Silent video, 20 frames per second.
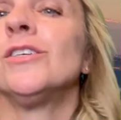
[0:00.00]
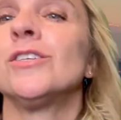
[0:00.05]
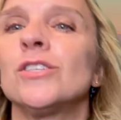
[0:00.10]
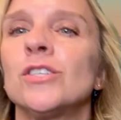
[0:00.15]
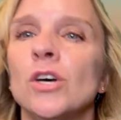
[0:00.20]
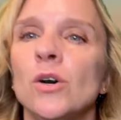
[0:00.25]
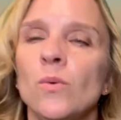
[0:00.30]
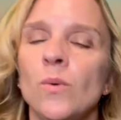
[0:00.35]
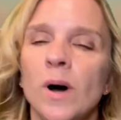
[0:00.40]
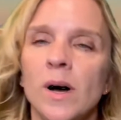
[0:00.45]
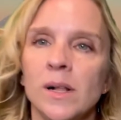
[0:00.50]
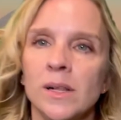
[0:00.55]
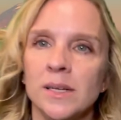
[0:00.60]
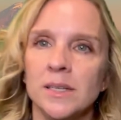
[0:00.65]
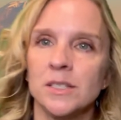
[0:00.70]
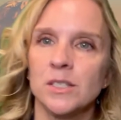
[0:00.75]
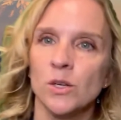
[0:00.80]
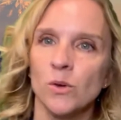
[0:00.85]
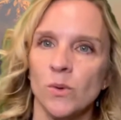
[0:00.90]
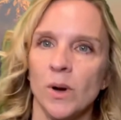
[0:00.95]
So while
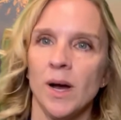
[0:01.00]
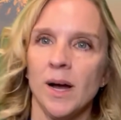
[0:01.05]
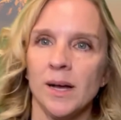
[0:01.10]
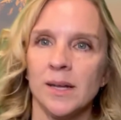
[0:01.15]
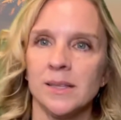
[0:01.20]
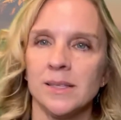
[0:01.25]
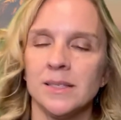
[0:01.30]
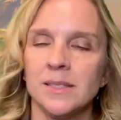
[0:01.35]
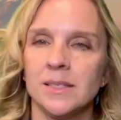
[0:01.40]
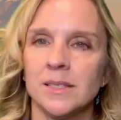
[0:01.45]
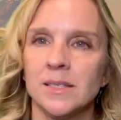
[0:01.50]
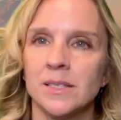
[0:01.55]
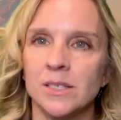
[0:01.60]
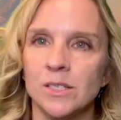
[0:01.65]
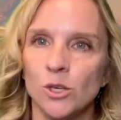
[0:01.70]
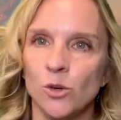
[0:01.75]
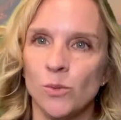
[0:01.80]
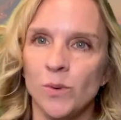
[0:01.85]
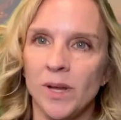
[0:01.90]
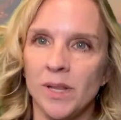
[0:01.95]
Issaquah Highlands is
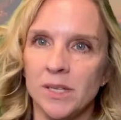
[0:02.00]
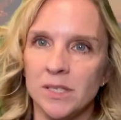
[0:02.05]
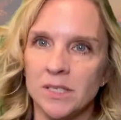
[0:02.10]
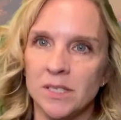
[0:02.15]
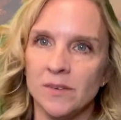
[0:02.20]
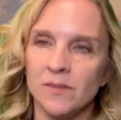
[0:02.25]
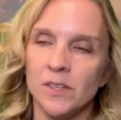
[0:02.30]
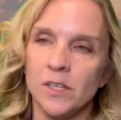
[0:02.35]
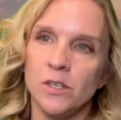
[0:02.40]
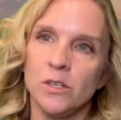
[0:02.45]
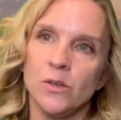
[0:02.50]
still relatively